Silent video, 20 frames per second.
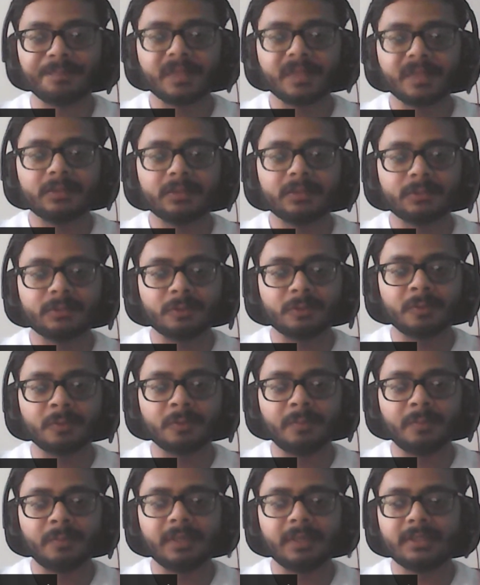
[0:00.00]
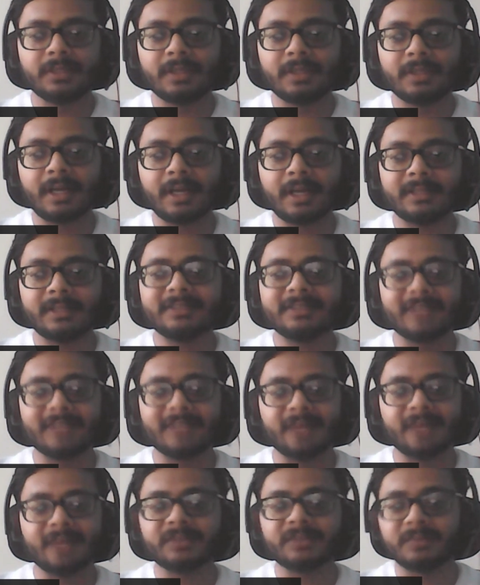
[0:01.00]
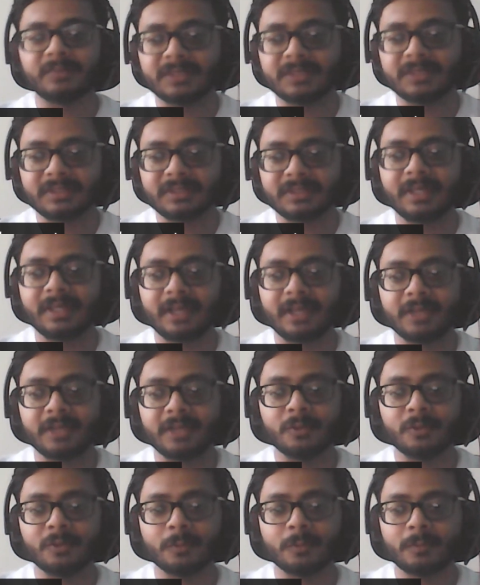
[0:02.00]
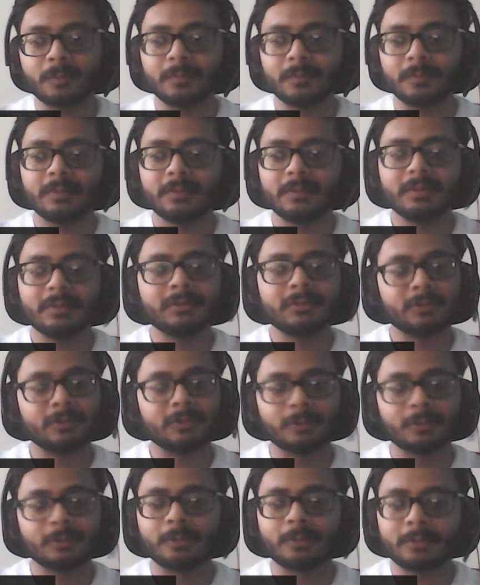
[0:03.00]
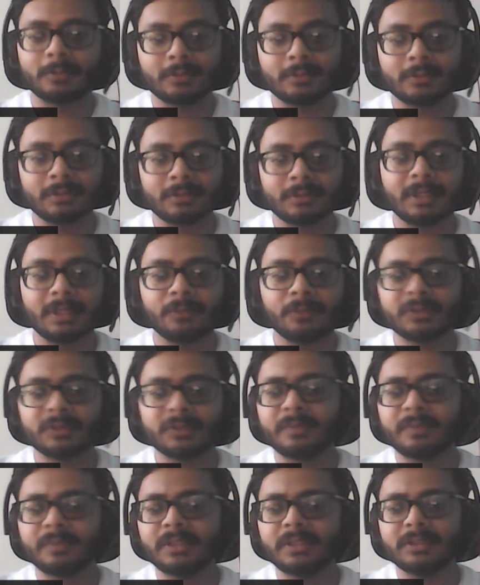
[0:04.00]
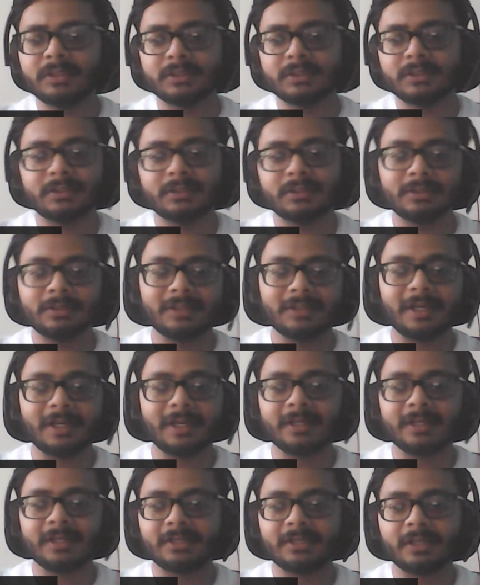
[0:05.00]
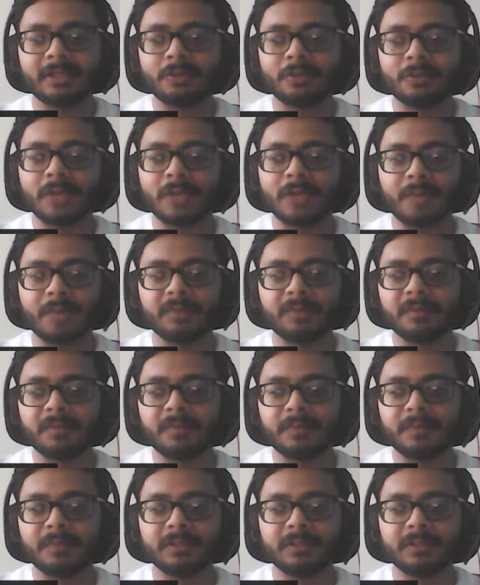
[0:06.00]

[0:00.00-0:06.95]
So better at least have something that I know. So that was the main reason that I took app development.